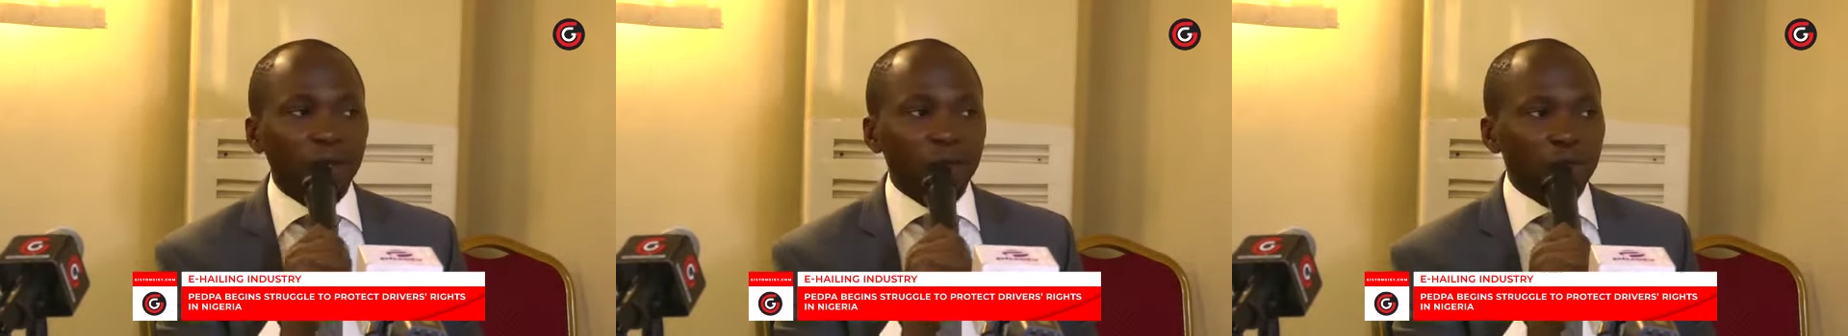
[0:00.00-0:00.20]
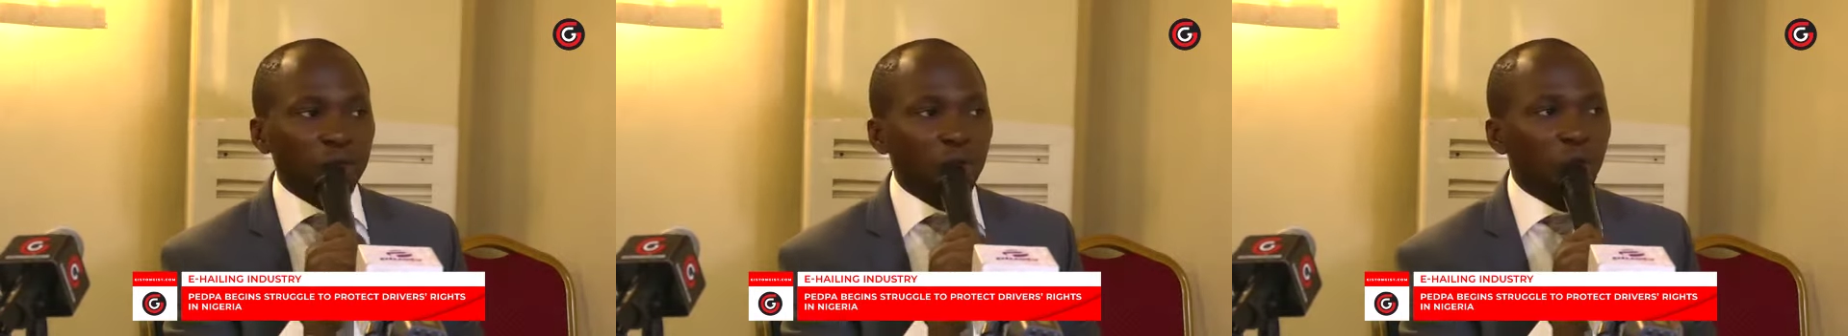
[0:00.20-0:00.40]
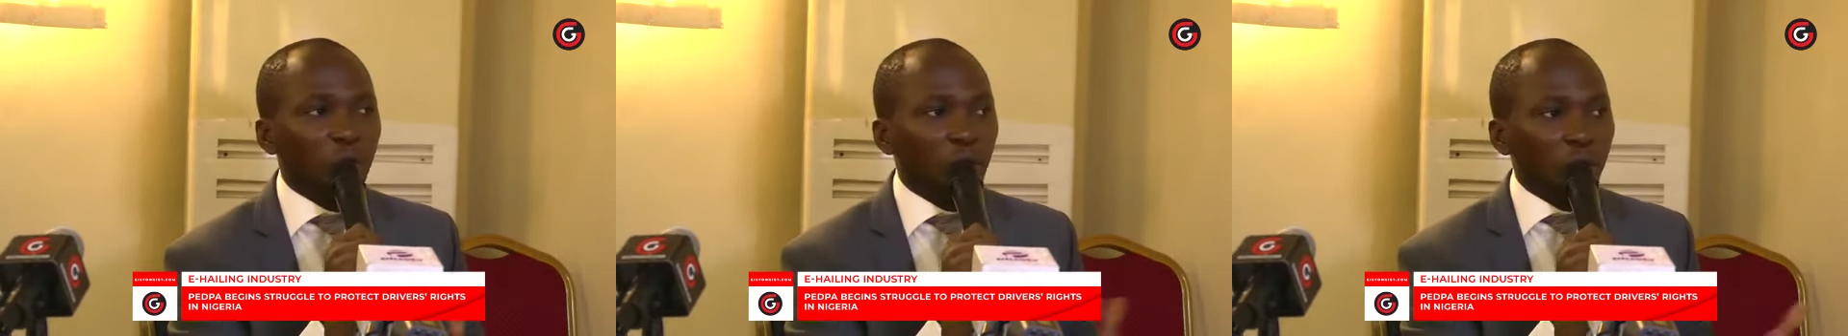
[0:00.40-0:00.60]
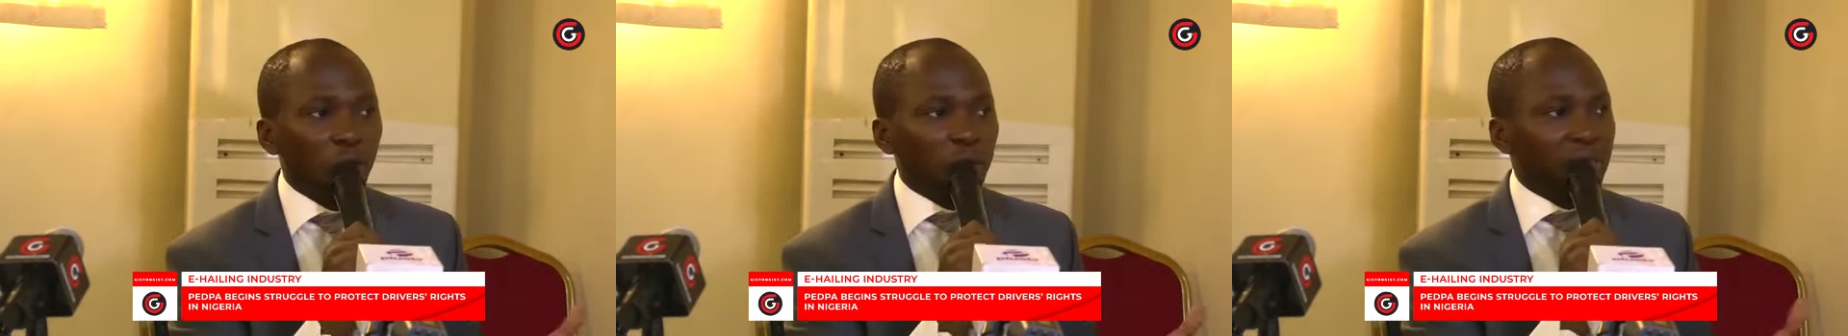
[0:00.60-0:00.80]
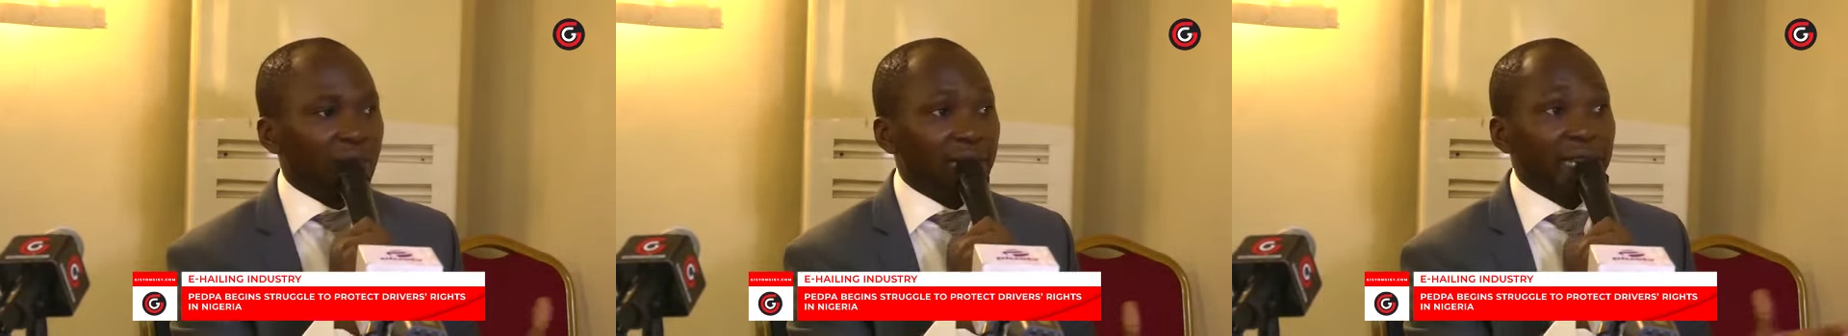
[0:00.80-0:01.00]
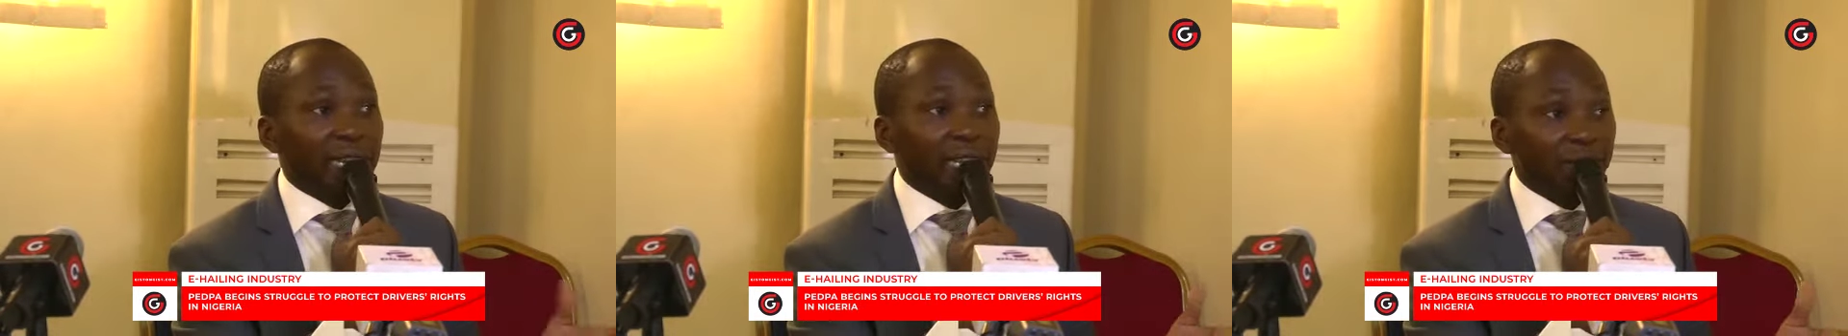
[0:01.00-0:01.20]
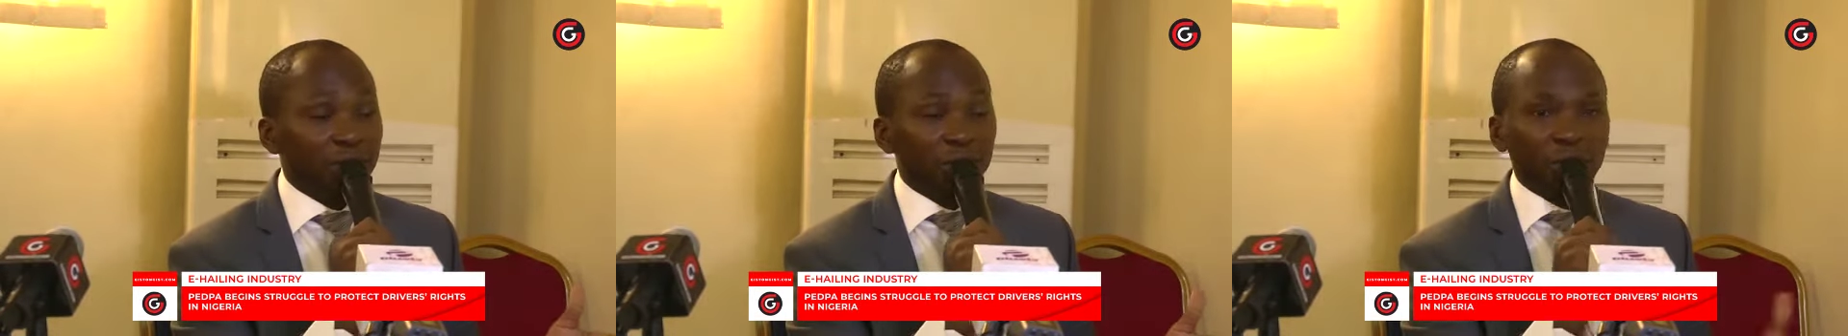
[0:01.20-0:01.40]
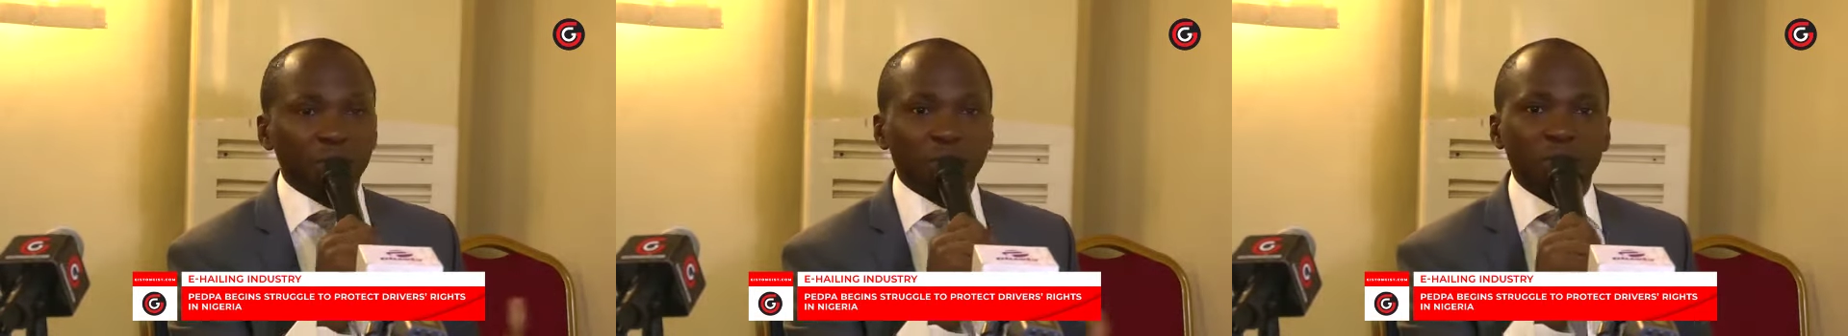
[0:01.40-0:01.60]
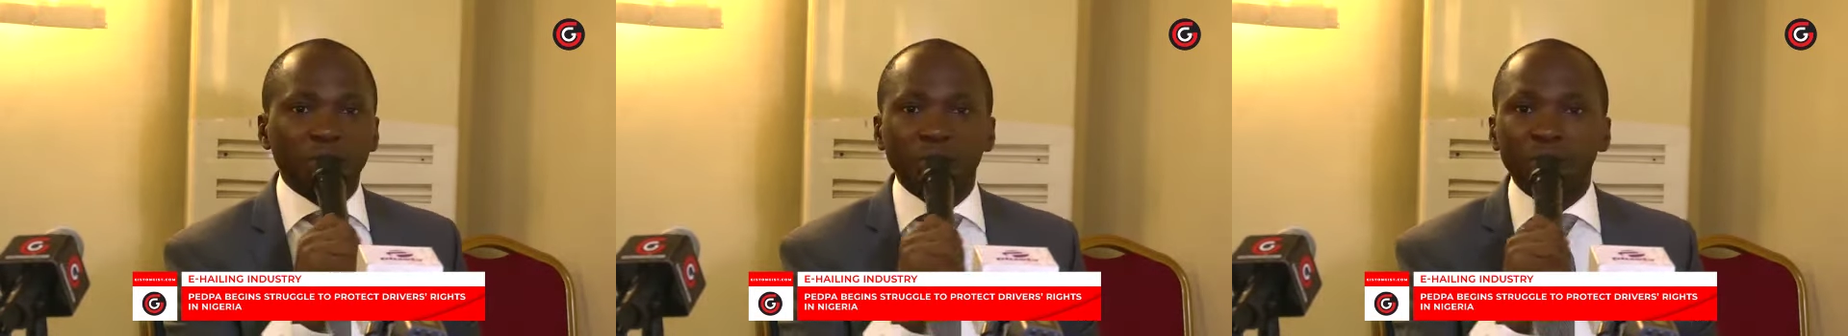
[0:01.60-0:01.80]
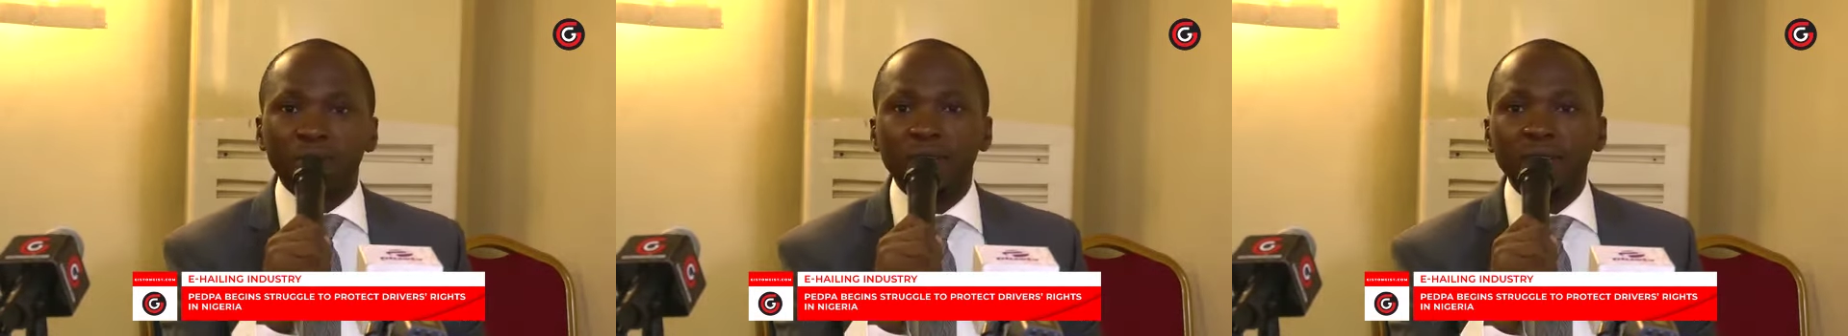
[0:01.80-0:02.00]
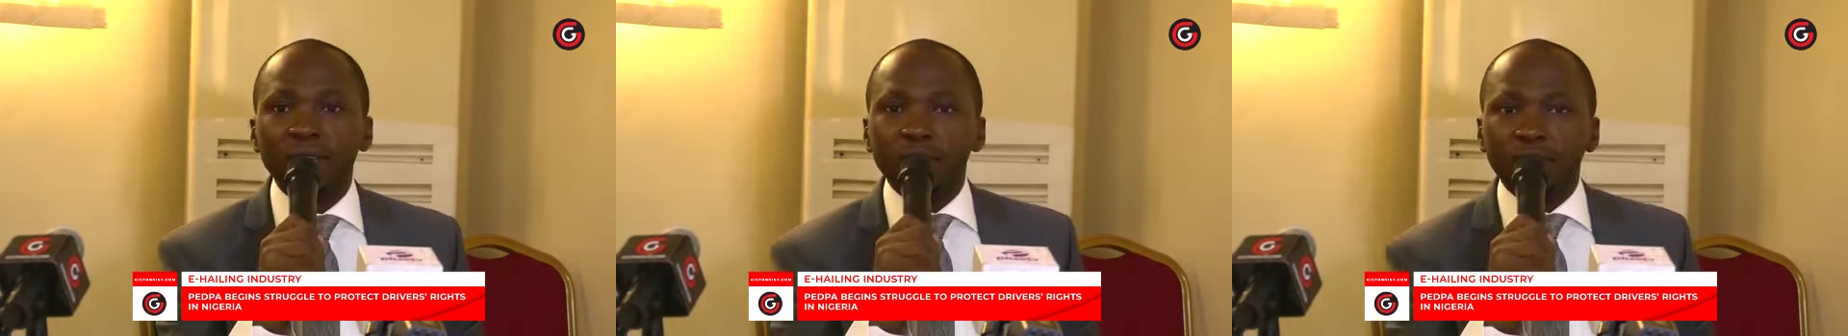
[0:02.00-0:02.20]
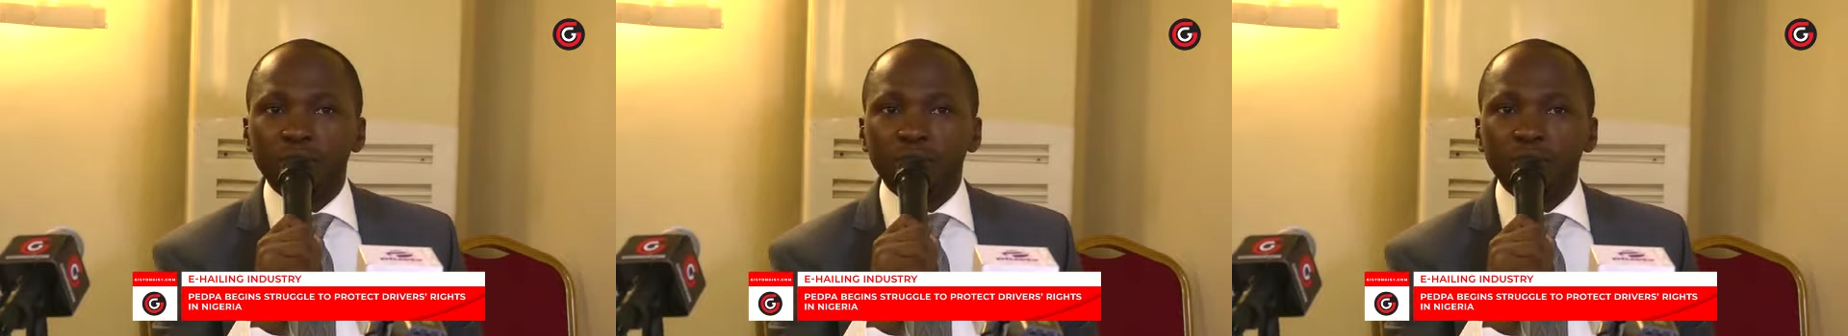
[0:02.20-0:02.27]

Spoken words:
you do all that needs to be done